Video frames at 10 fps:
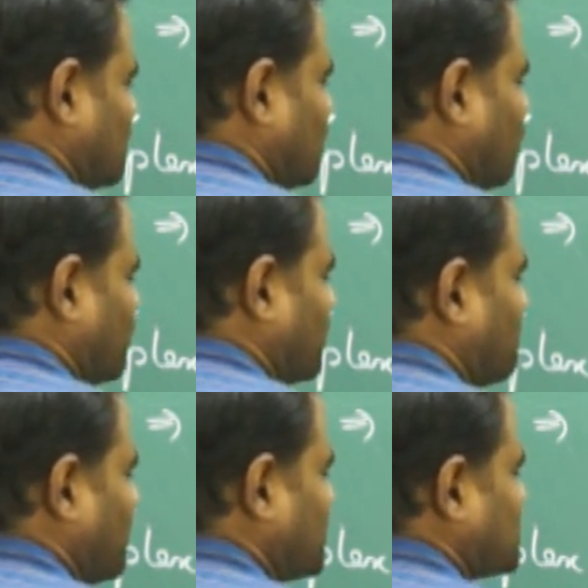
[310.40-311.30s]
the ordered
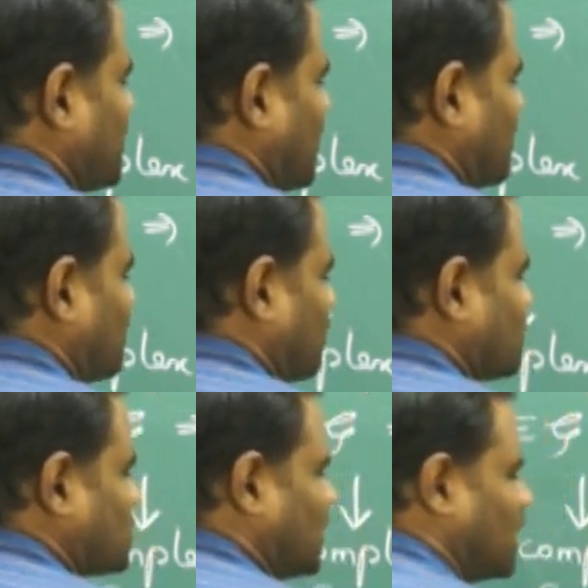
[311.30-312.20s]
pairs R
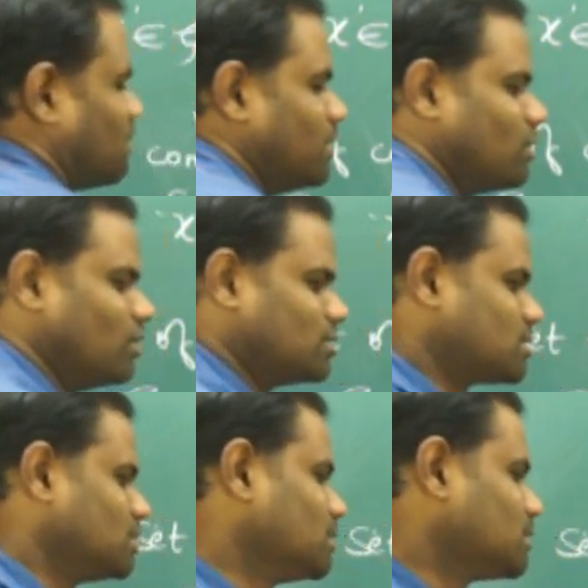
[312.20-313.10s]
cross R because
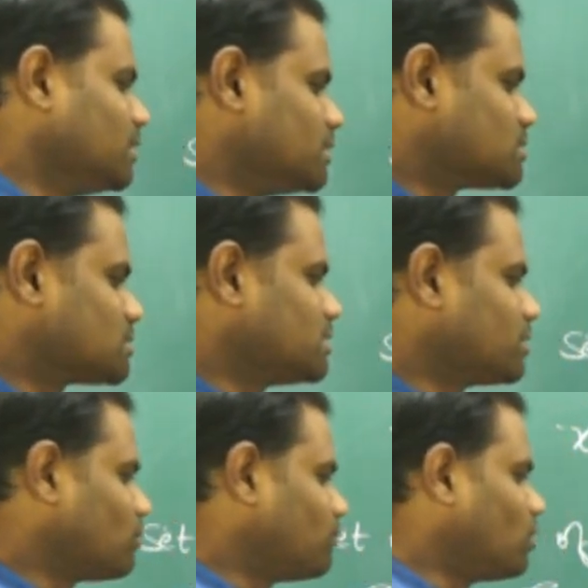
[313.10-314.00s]
it is a set
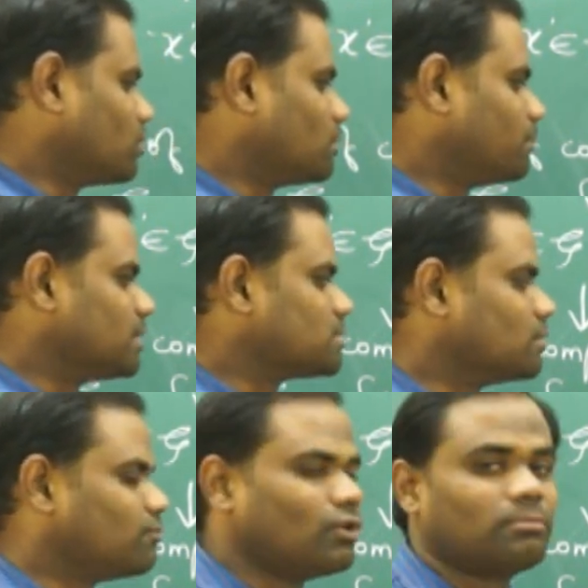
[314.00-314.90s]
of ordered pairs in
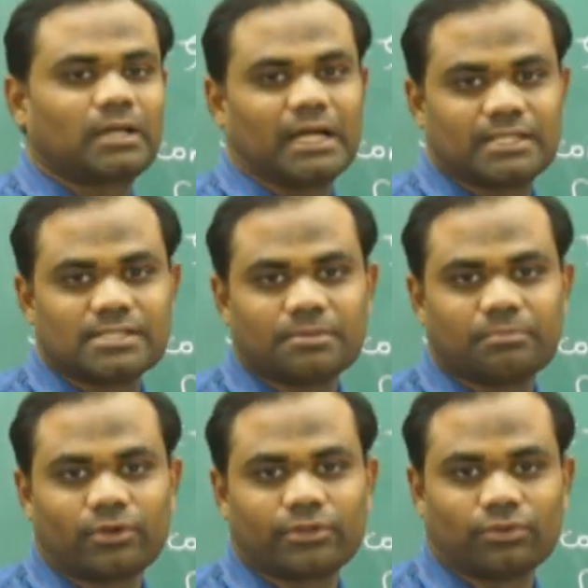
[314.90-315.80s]
the form Cartesian
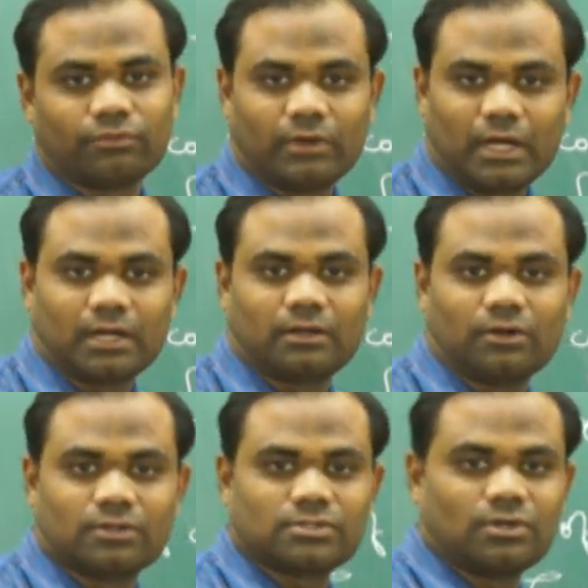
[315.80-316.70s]
product of R
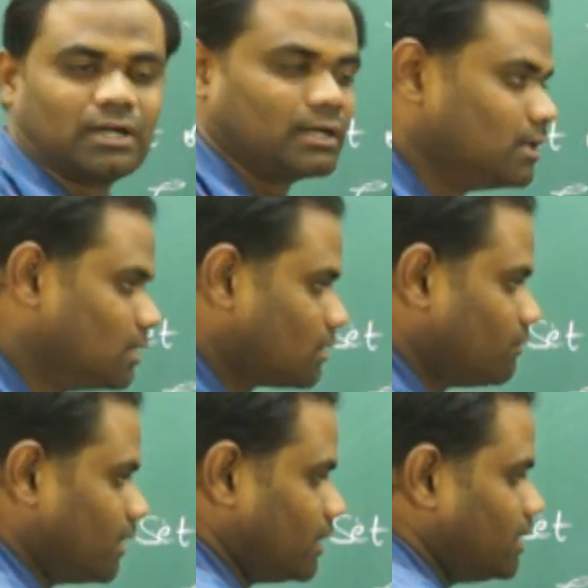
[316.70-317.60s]
cross R
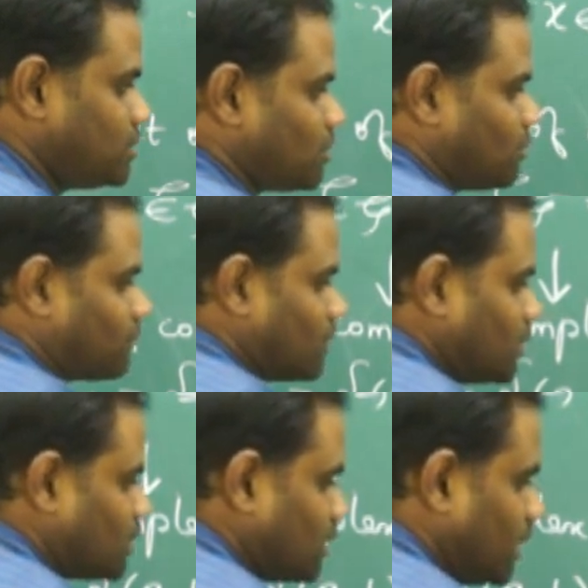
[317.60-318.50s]
where each of
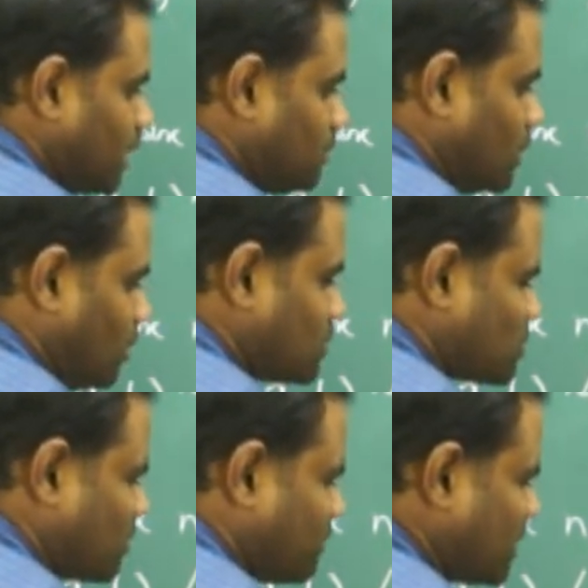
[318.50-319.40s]
A belongs
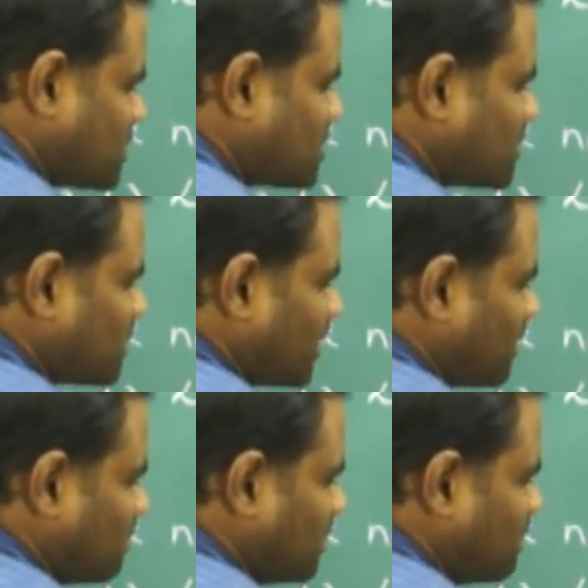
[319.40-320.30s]
to the first
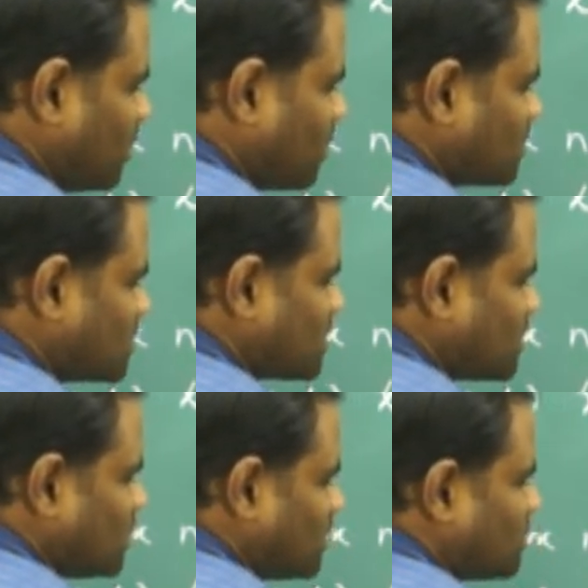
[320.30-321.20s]
and B belongs
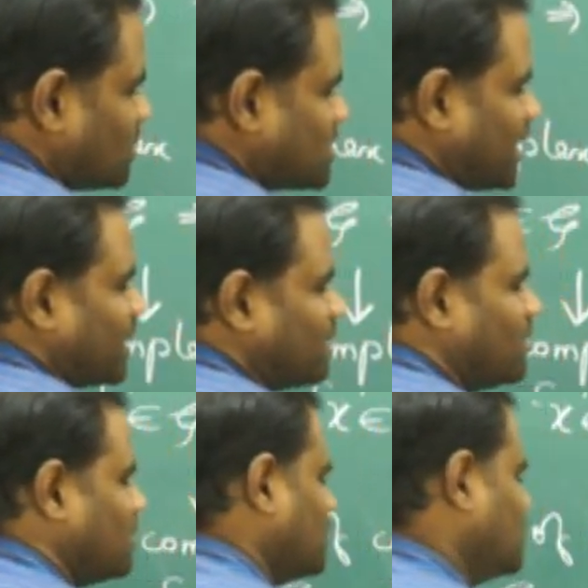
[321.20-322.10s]
to the second
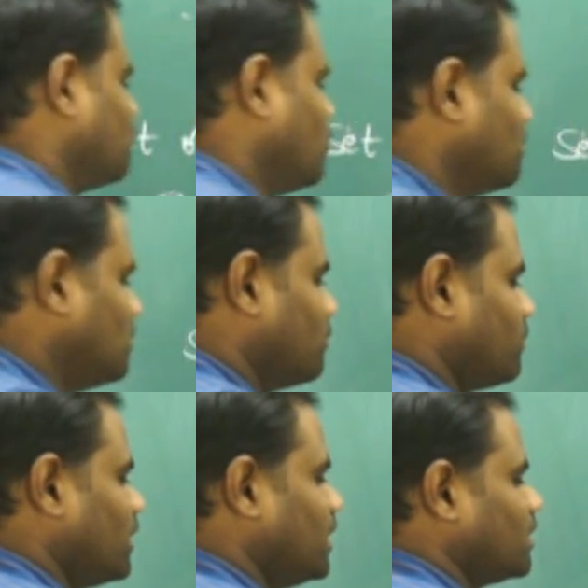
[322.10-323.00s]
in the form of
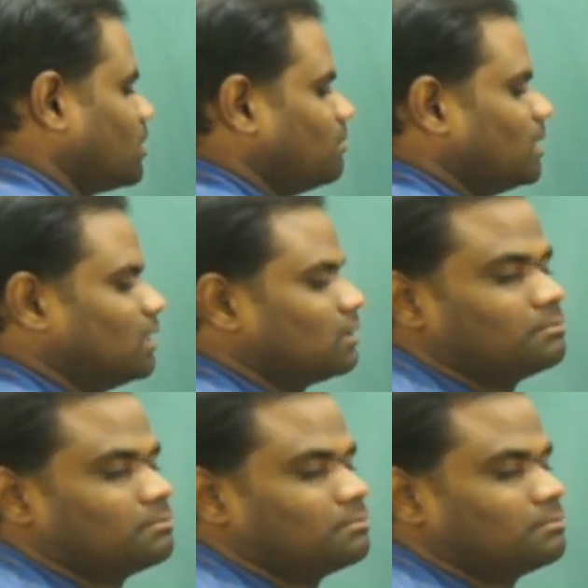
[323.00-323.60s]
A comma